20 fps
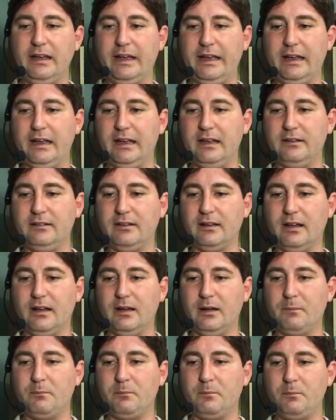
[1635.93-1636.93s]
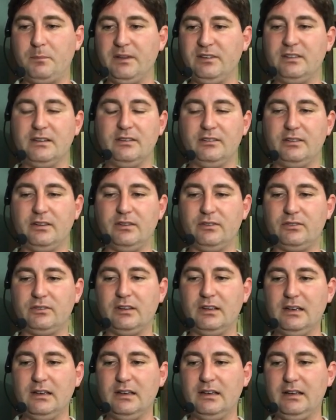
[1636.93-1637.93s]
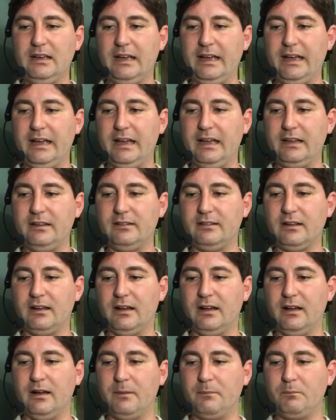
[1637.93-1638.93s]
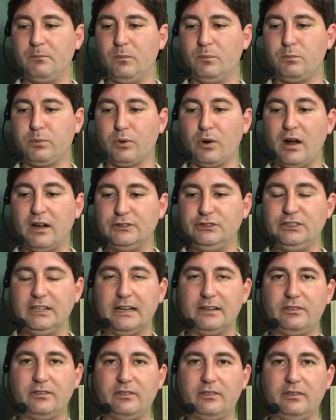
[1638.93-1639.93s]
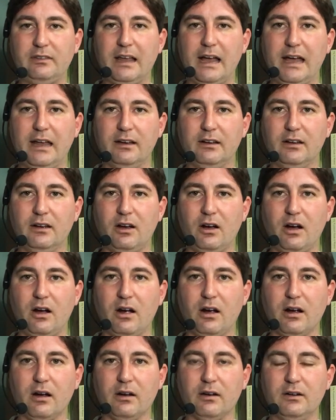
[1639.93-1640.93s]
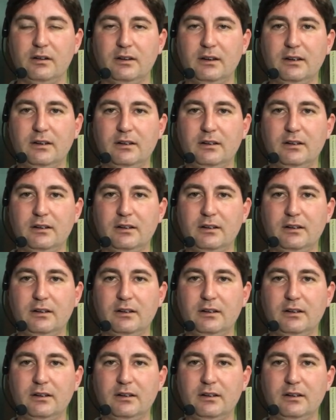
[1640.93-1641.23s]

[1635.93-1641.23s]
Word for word: and um, businesses and um, projects that, are,